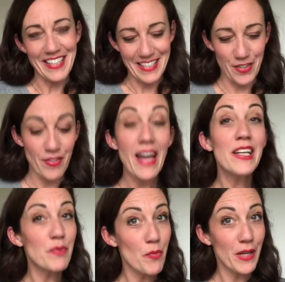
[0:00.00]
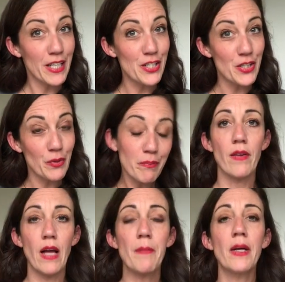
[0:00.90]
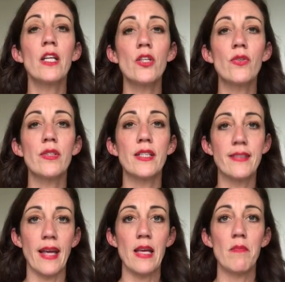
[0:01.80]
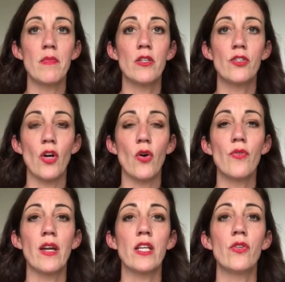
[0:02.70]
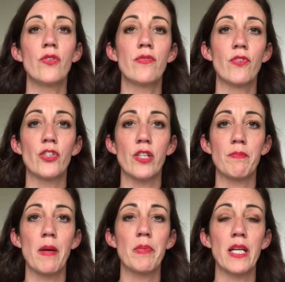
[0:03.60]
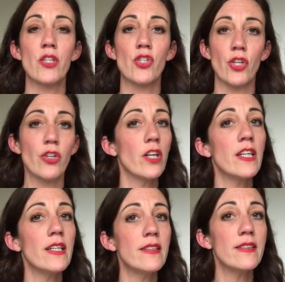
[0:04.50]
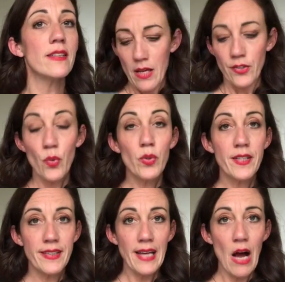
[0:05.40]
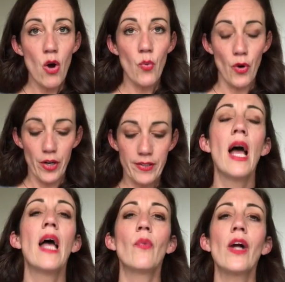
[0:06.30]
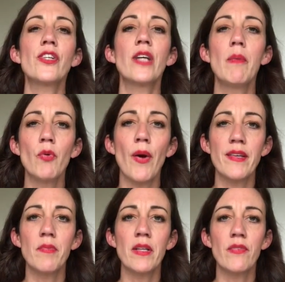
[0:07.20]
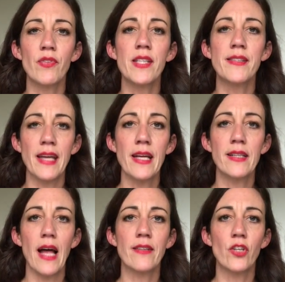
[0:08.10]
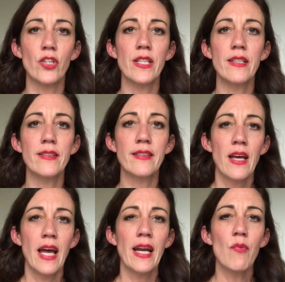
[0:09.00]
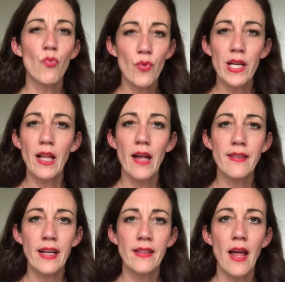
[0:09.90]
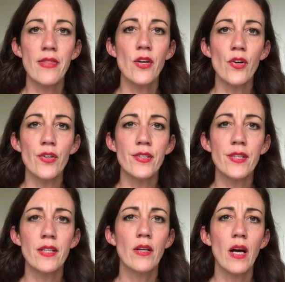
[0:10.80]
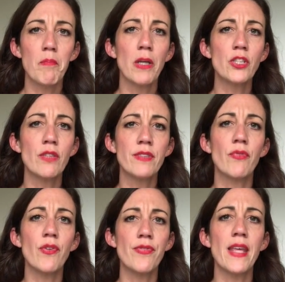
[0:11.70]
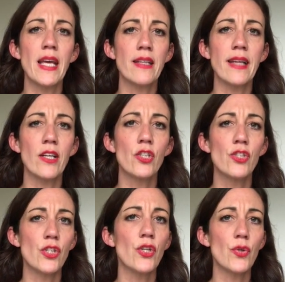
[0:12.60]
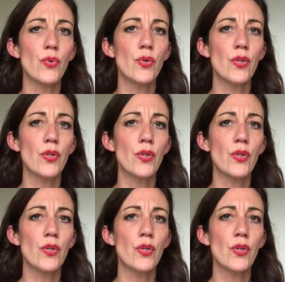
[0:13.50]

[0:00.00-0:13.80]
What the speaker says: So that is what we're gonna do. I'm gonna use the same dough that I used for just my plain sugar cookies. So we'll see how it works. I watched a couple recipes for the stained glass cookies, and I'm realizing that there's a bunch of different things I could do